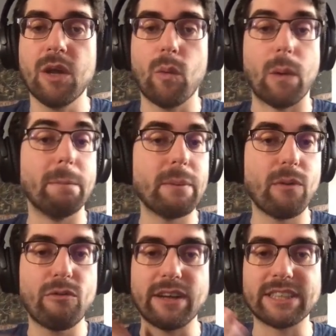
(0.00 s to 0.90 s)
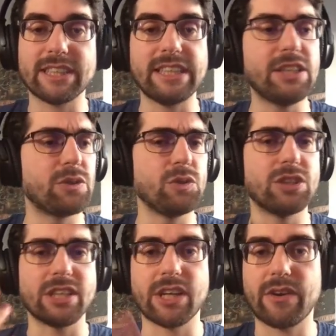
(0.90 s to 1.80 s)
When people find issues
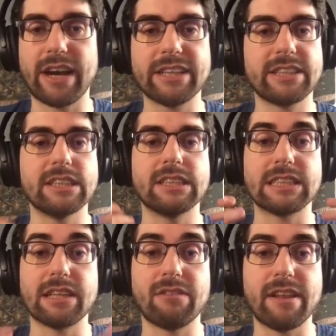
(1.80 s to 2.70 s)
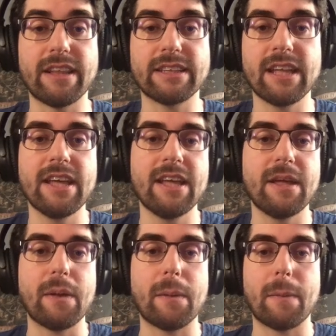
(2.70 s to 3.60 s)
and crashes and stuff like that,
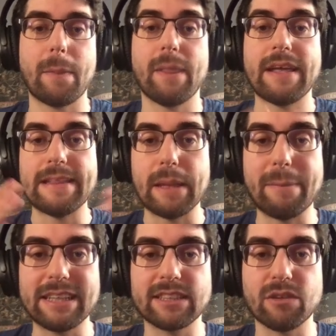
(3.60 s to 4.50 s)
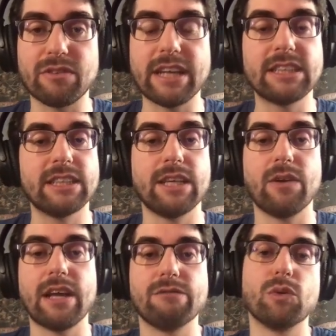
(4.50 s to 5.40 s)
in the best of cases, they
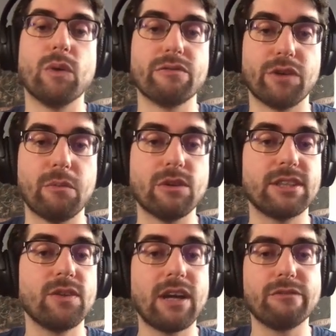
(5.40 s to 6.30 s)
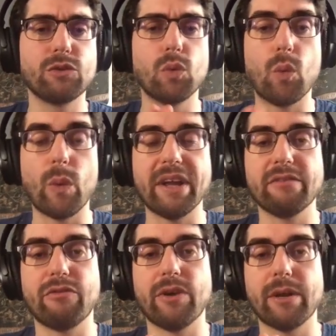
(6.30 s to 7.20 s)
only have to wait for a month. They don't have to wait
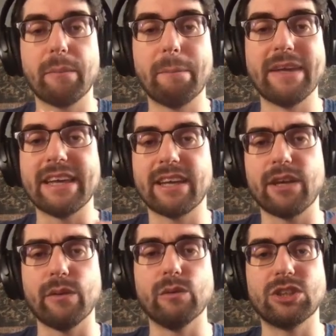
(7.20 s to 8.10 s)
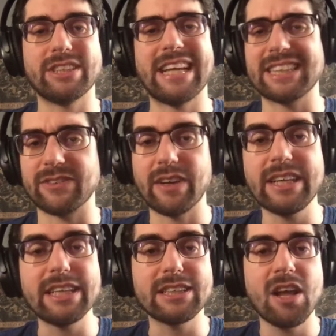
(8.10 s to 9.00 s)
for a big, huge next
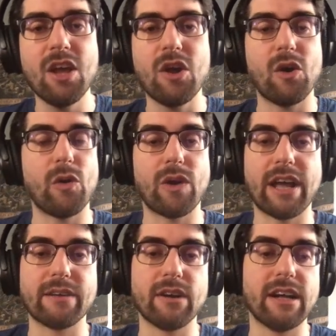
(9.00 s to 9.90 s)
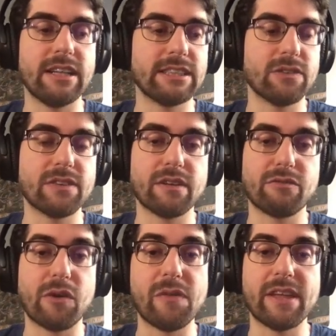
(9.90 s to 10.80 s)
release, or like us on the
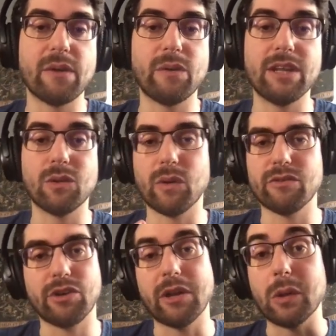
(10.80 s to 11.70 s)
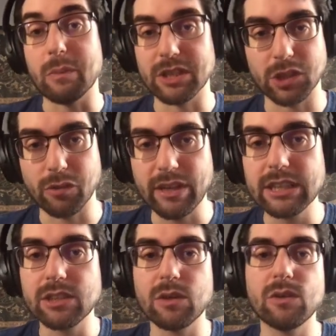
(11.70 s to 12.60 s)
front end, we need to wait for a new version of
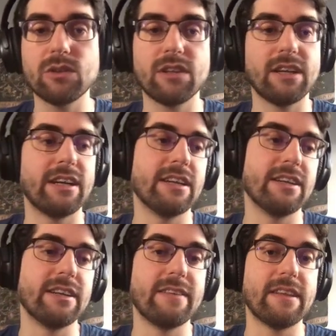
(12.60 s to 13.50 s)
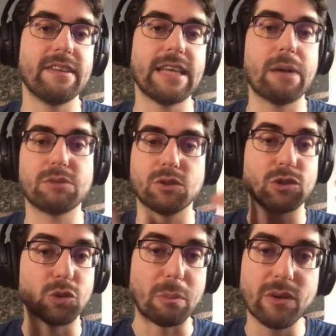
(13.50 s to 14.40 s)
Xcode and that the App Store
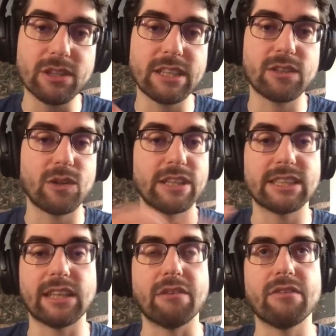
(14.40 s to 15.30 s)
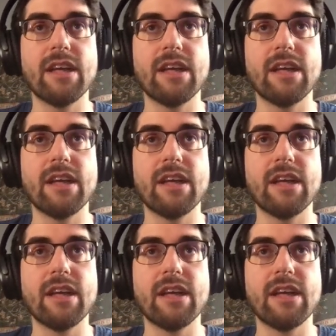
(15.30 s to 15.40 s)
support it, all that stuff.